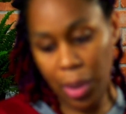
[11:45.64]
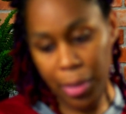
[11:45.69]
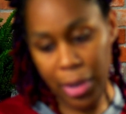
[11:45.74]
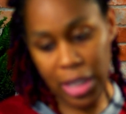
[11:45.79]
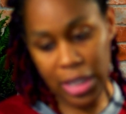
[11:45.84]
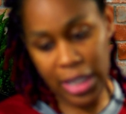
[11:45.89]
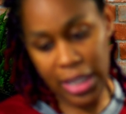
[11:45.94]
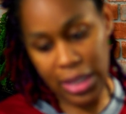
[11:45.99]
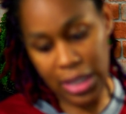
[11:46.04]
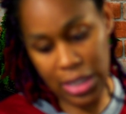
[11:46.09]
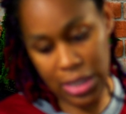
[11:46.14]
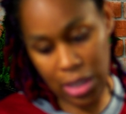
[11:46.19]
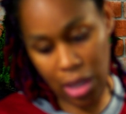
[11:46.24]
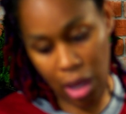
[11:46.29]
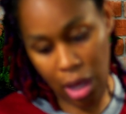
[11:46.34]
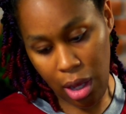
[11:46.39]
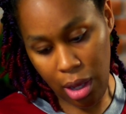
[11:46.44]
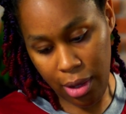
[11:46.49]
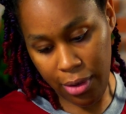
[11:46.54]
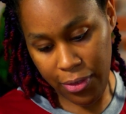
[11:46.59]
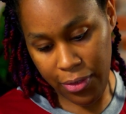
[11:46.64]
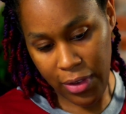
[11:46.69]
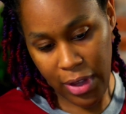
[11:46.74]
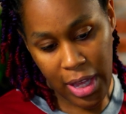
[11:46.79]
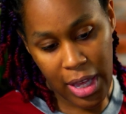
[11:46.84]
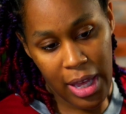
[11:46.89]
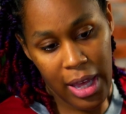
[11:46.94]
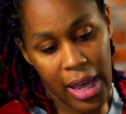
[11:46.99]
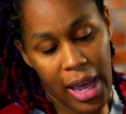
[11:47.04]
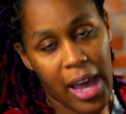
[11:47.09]
I'm gonna clean this off
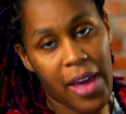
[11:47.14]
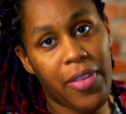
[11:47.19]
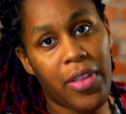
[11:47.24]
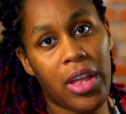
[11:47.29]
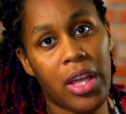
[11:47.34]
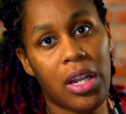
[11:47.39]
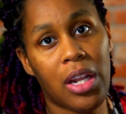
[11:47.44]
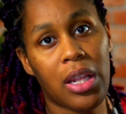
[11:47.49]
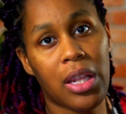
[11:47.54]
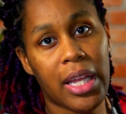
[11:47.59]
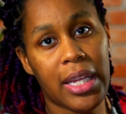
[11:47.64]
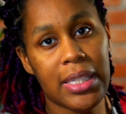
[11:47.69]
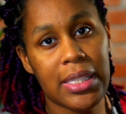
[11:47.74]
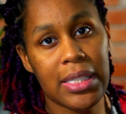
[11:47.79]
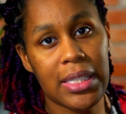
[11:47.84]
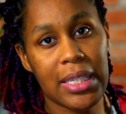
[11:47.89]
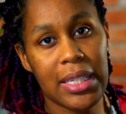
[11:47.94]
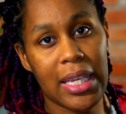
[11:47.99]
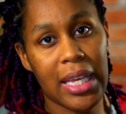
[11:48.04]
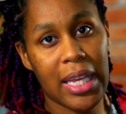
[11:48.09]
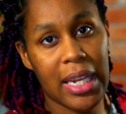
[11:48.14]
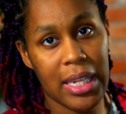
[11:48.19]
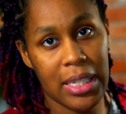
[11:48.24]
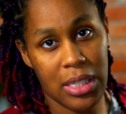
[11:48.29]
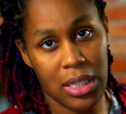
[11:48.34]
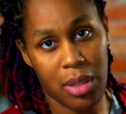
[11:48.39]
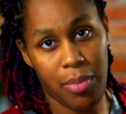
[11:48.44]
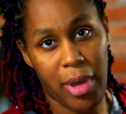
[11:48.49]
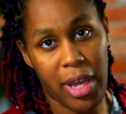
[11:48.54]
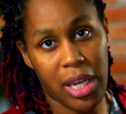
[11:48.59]
and then let's get
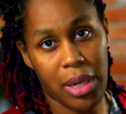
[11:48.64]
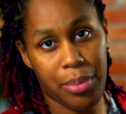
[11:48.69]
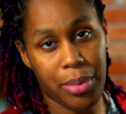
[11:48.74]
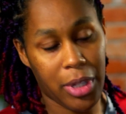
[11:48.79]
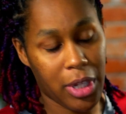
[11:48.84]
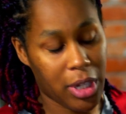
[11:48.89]
into the makeup